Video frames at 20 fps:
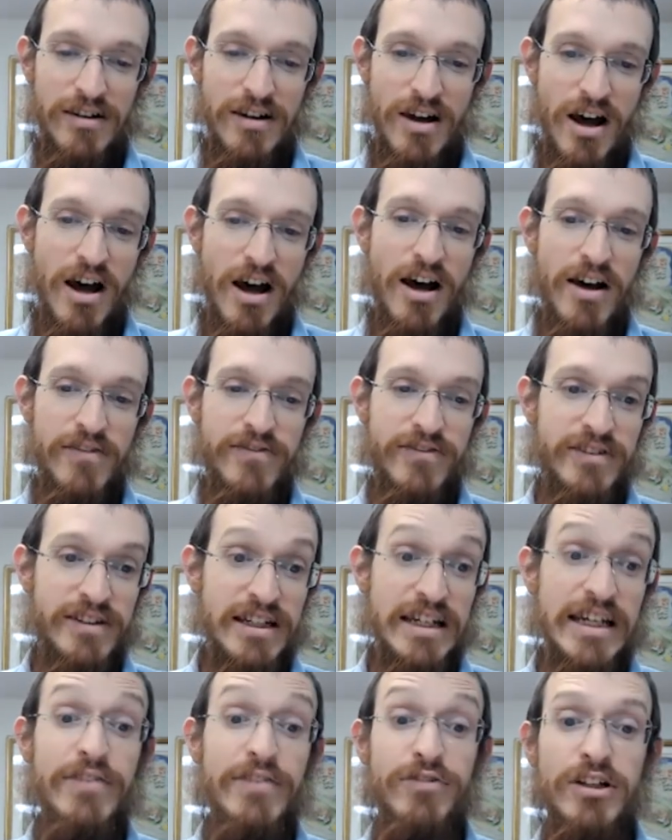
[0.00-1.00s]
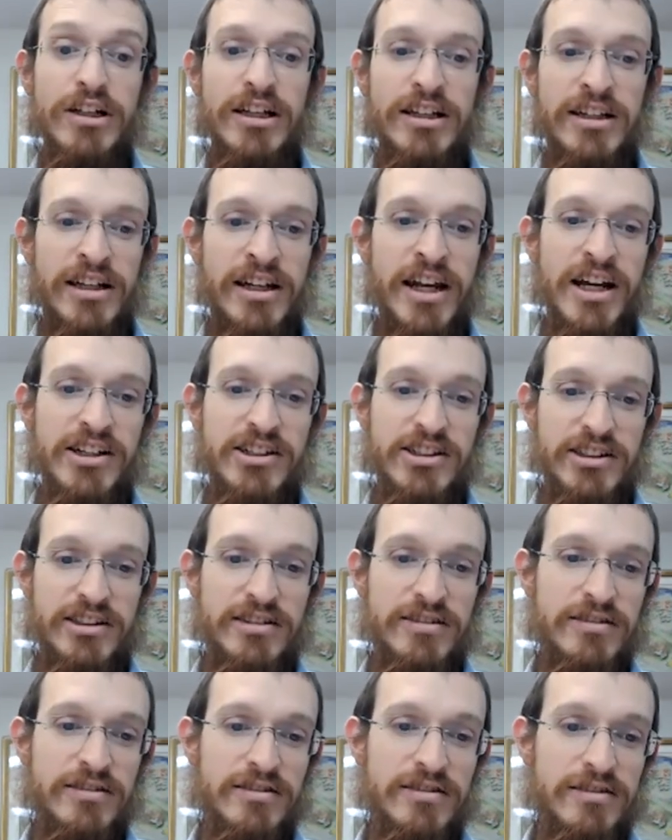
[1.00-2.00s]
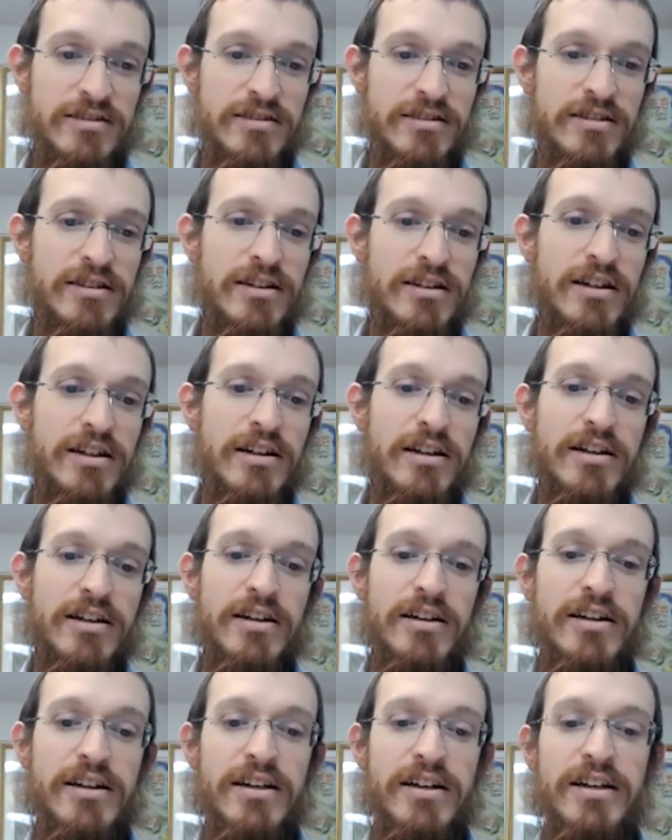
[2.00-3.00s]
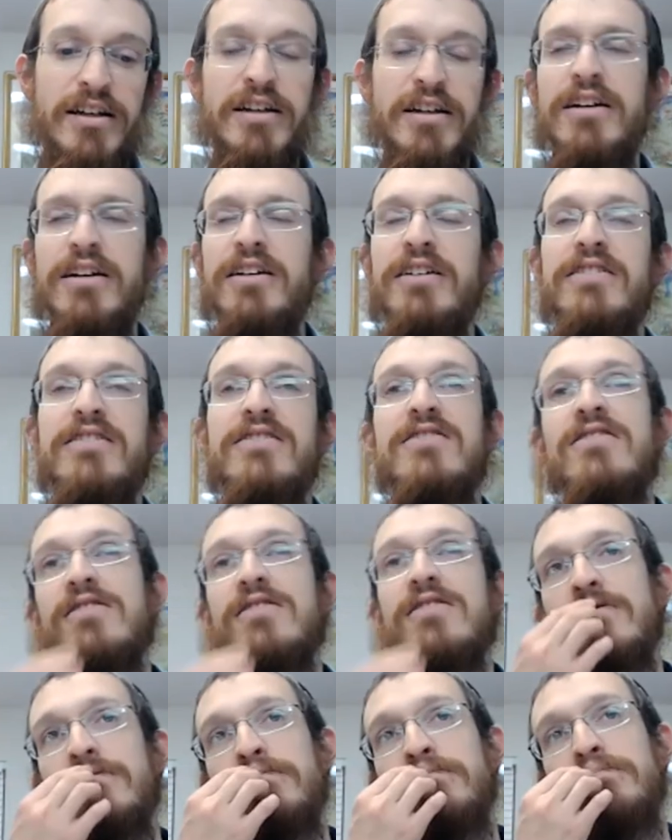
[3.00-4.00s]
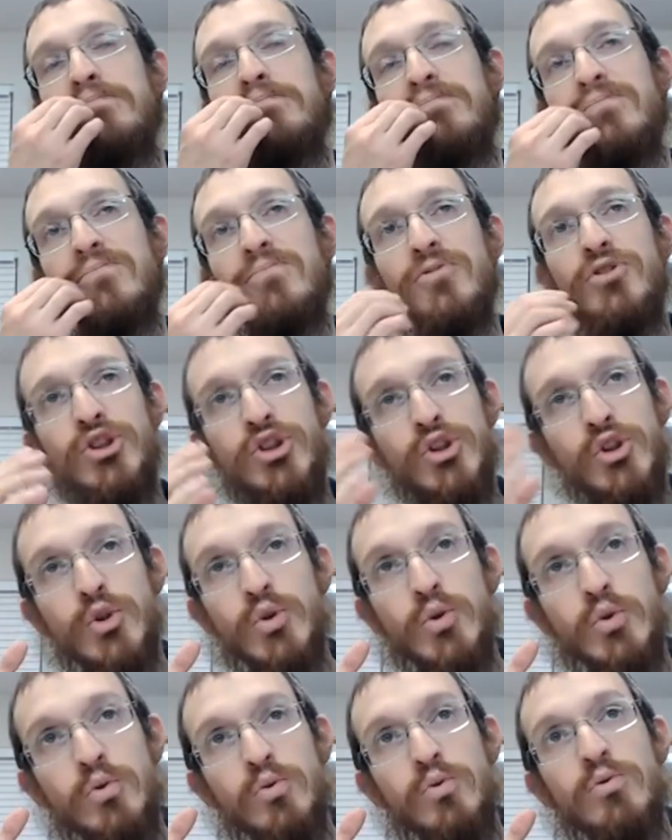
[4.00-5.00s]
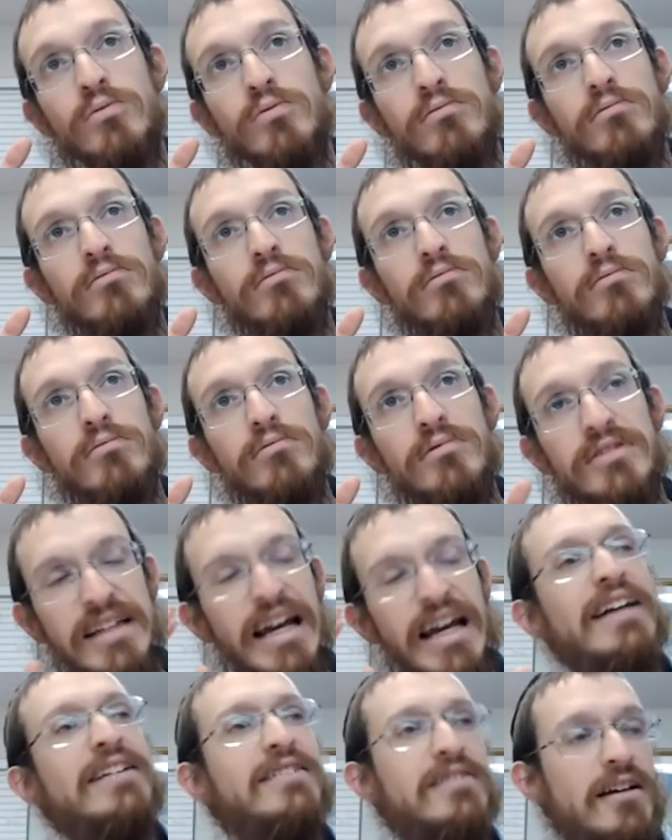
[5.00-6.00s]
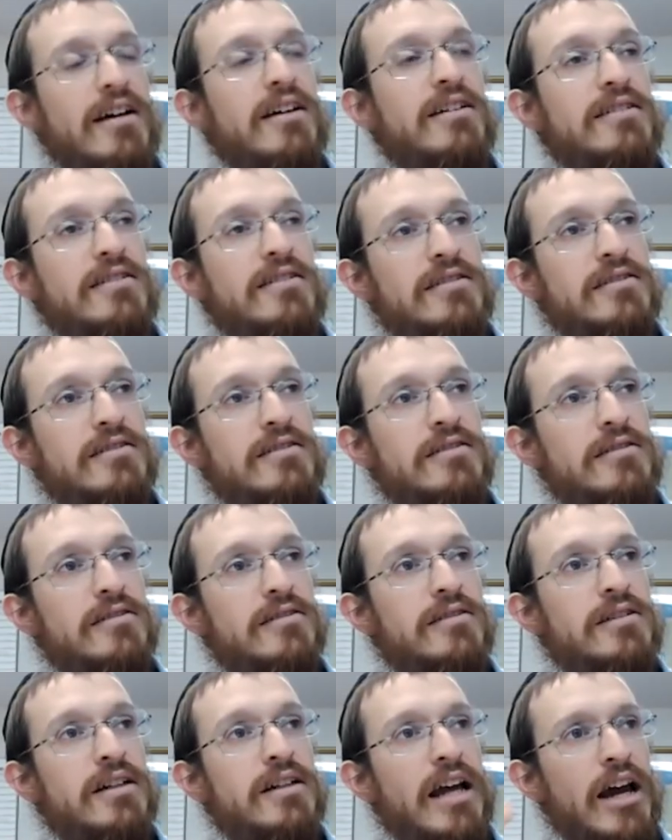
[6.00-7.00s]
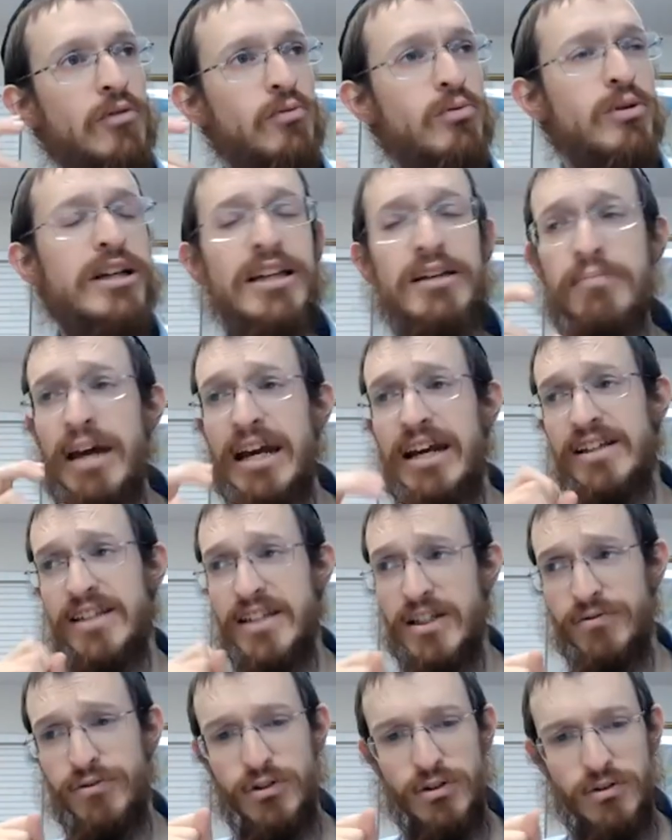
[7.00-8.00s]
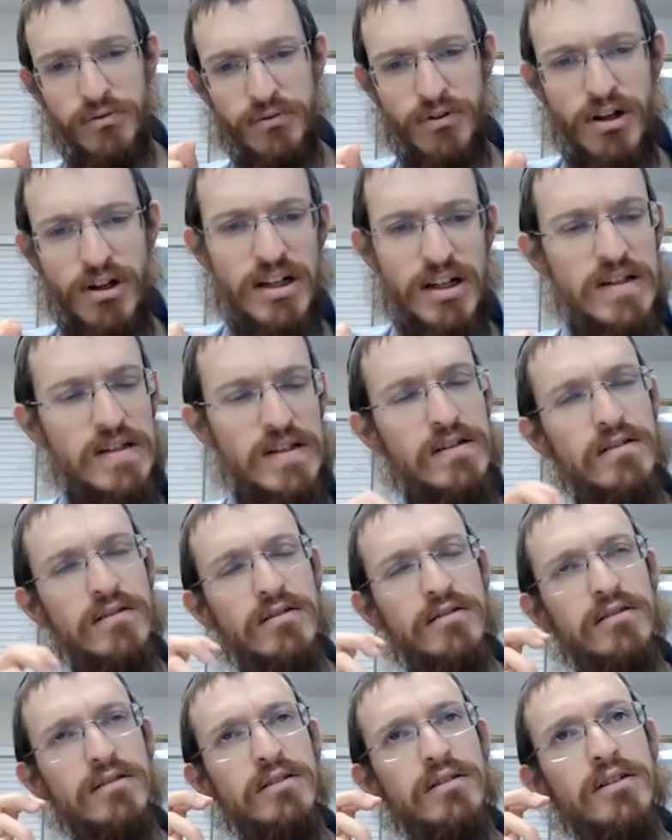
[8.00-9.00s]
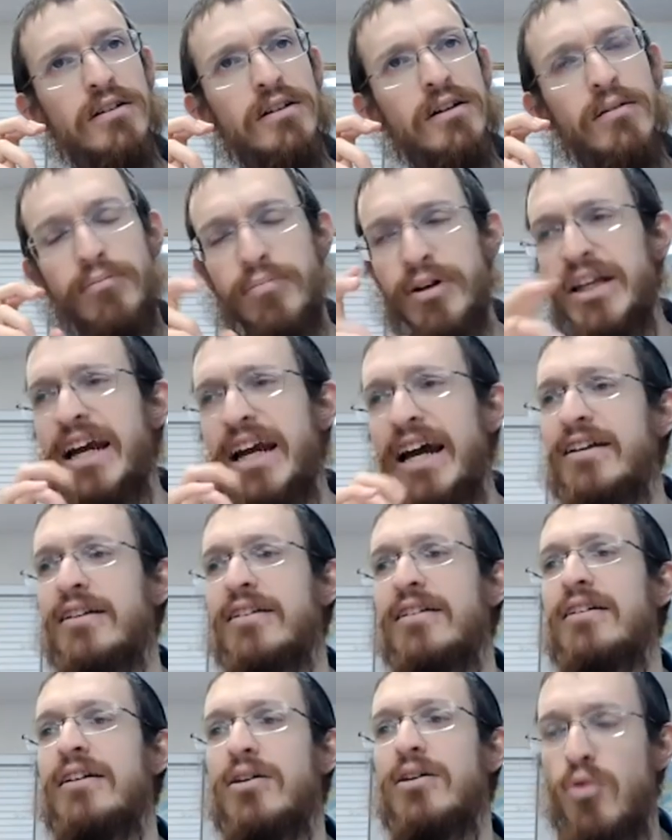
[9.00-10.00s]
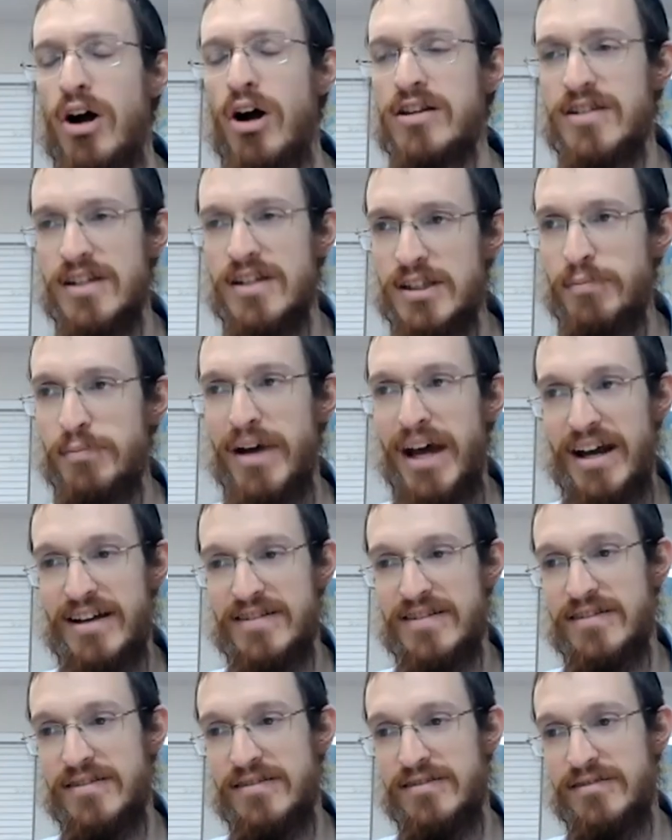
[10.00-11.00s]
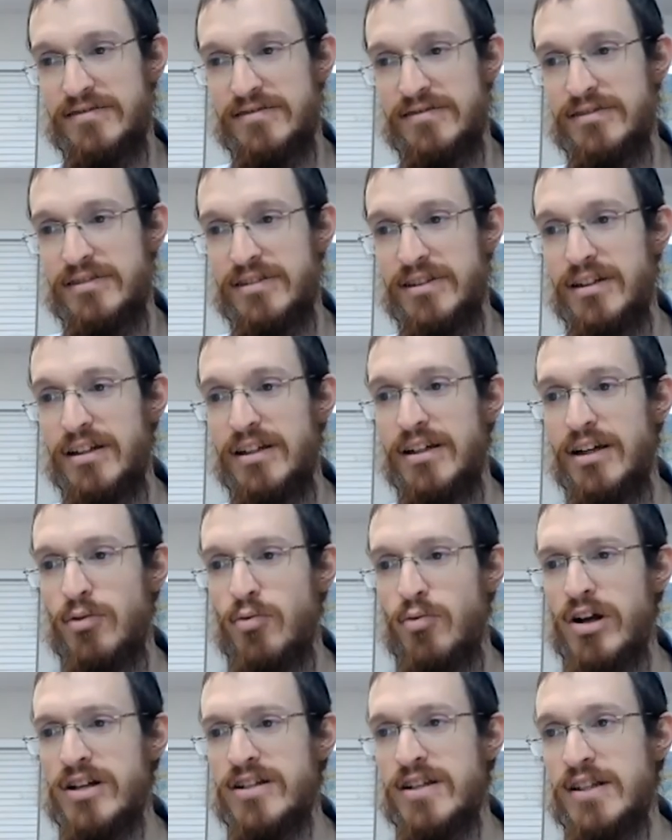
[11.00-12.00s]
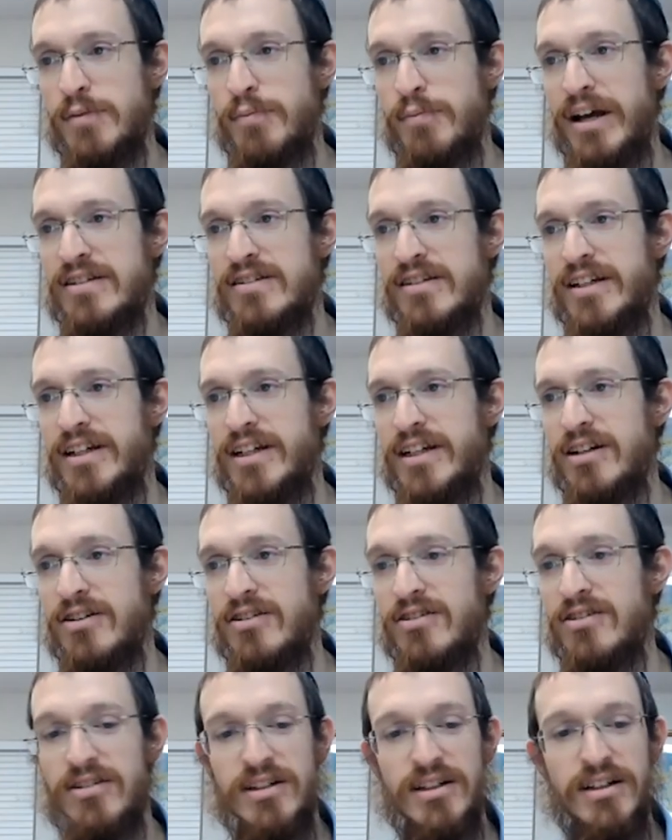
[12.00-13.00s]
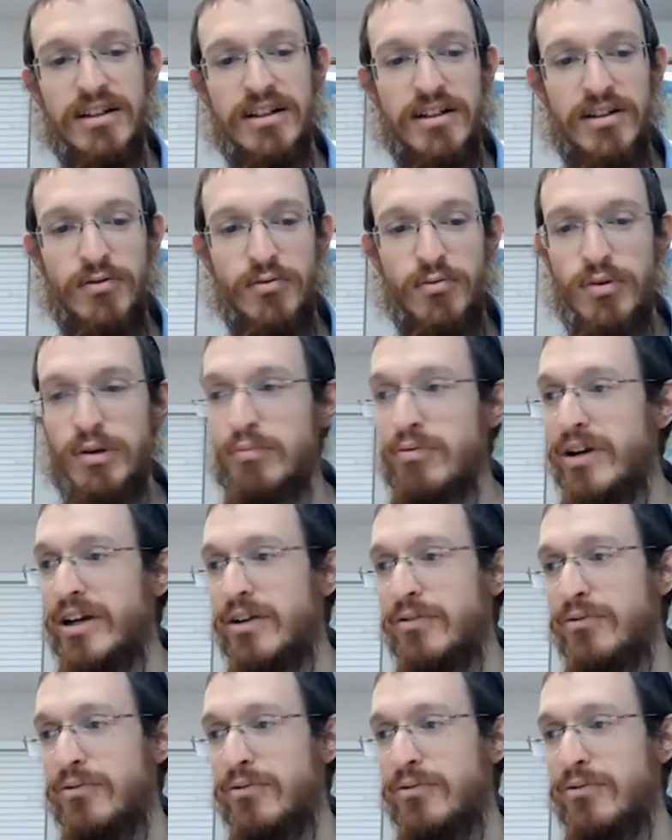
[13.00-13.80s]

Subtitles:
of the evil inclination is to test us and really make it difficult for us, but yet it wants us to pass. It wants us to pass. And here we bring a